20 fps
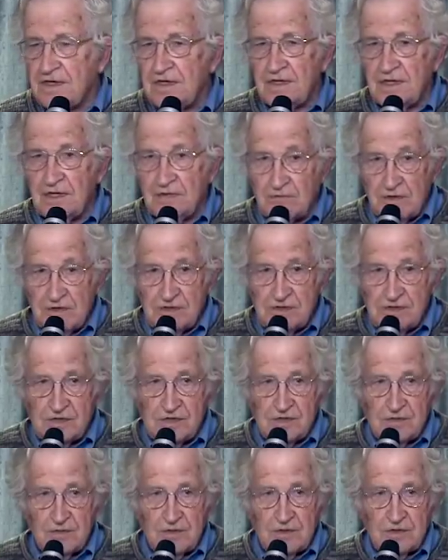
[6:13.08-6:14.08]
and
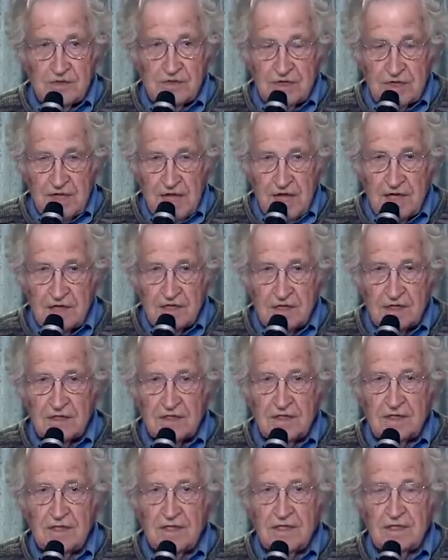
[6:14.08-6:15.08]
reasons that were
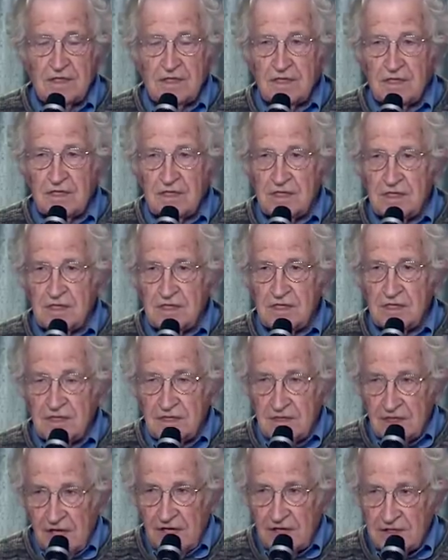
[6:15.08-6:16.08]
standard in the
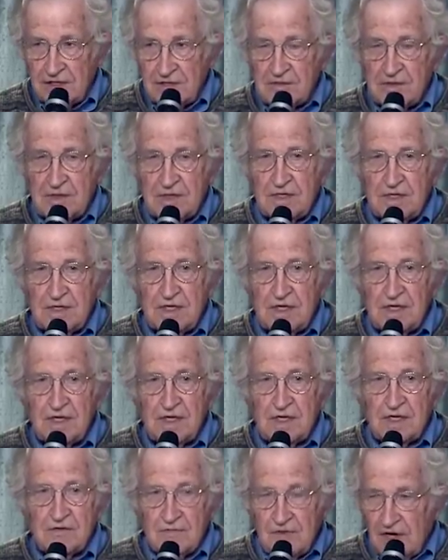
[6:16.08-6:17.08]
Enlightenment
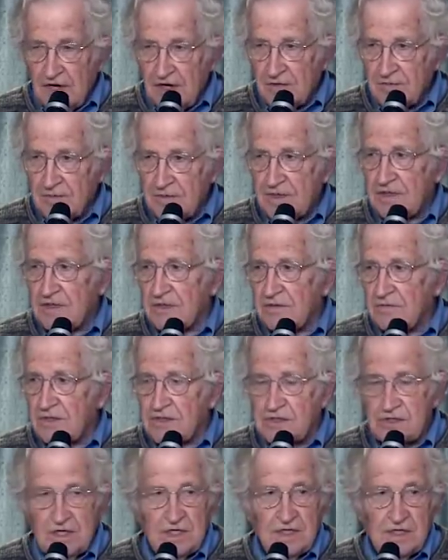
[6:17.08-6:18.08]
environment in
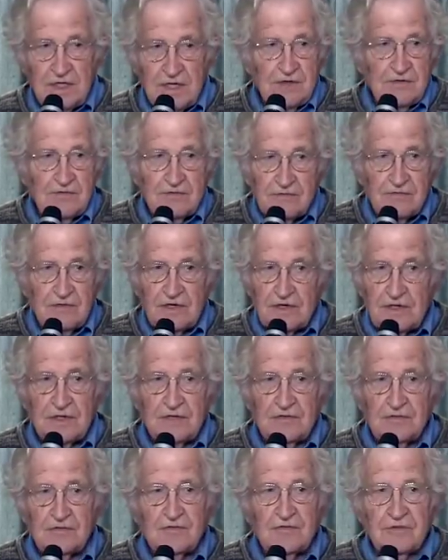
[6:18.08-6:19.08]
which he lived, very
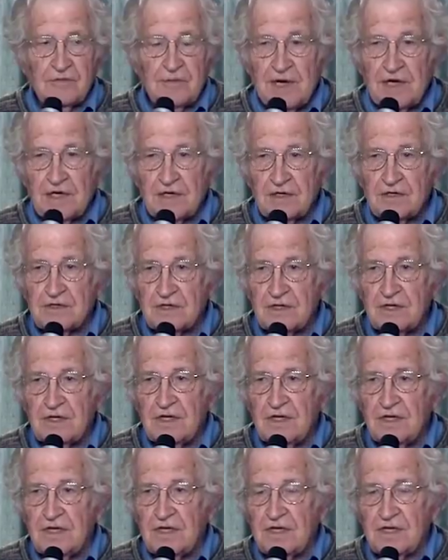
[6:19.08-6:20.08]
different from ours.
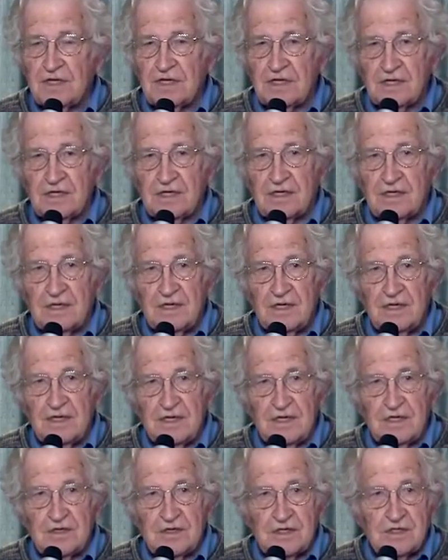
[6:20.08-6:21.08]

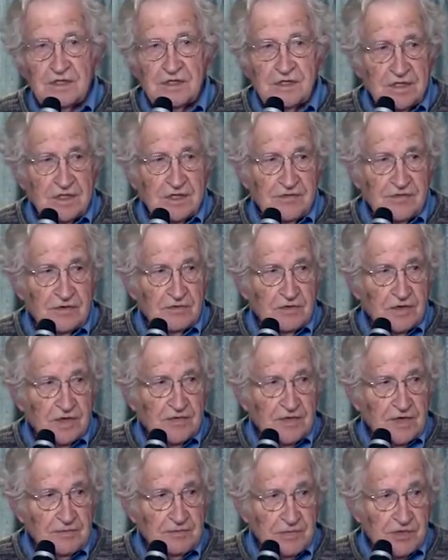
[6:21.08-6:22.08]
He says if
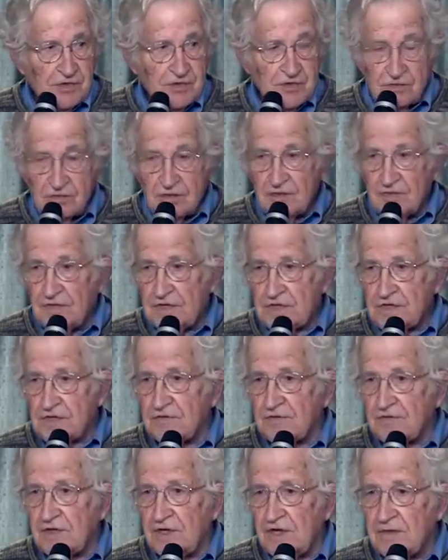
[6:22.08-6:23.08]
you pursue
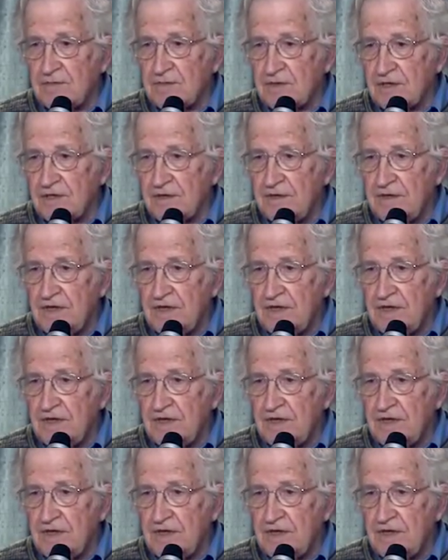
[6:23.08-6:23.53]
division of labor,